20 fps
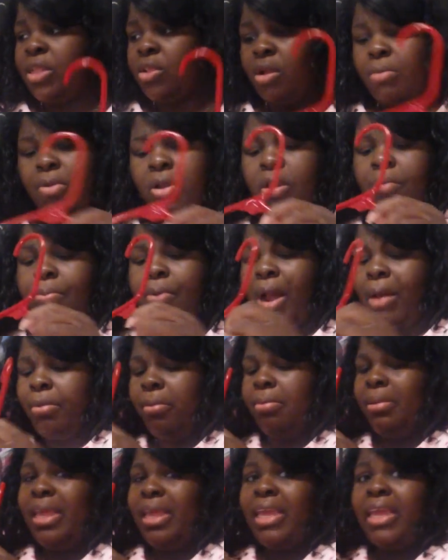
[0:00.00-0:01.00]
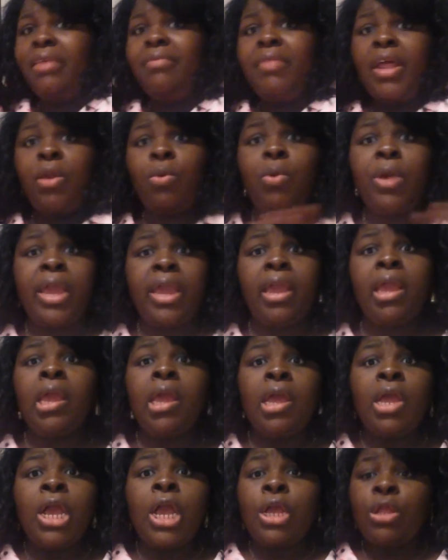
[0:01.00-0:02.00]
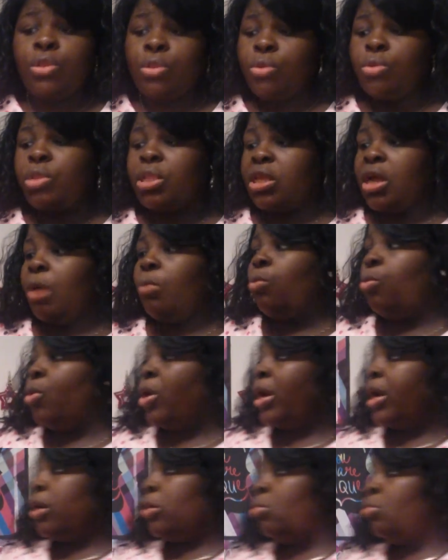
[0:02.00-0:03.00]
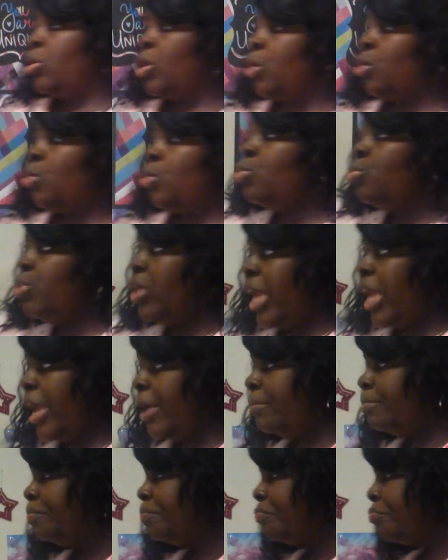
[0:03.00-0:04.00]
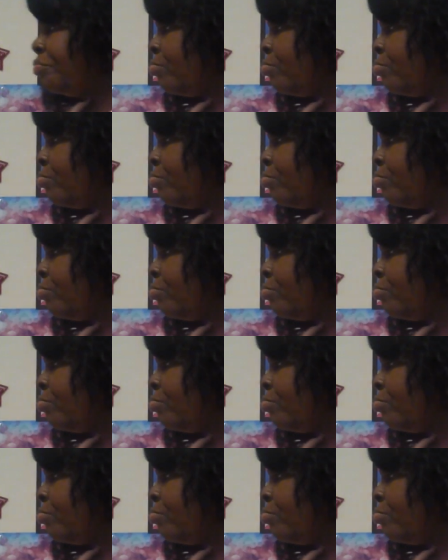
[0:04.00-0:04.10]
So I'm going to probably give that away to someone. I don't know who yet.